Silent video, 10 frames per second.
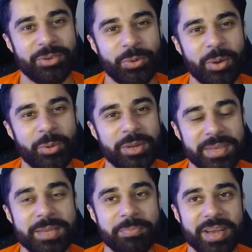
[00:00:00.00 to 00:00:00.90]
who I want to
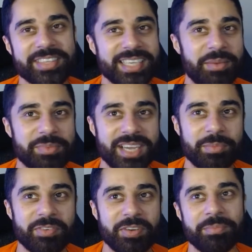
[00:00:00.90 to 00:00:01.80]
be? But at the same
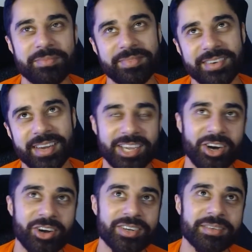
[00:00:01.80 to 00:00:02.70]
time, I
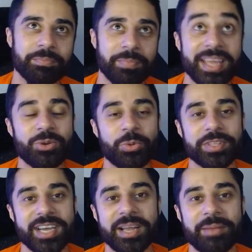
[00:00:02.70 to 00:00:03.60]
can't bend all
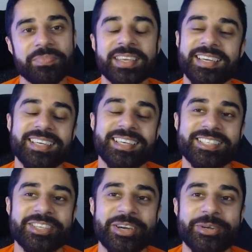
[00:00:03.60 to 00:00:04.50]
the time.
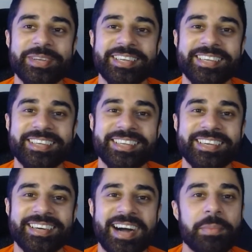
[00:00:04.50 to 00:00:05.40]
So
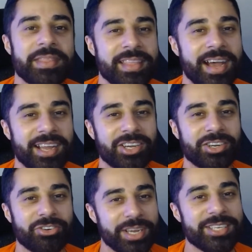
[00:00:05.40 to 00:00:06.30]
I'm in that
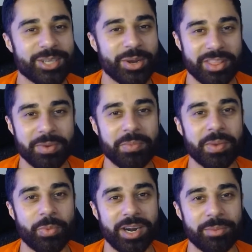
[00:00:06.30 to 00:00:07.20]
gray zone at the
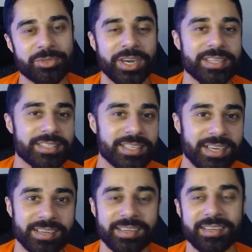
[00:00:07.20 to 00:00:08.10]
moment where I'm trying
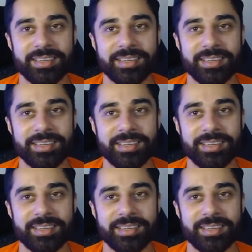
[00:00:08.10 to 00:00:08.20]
to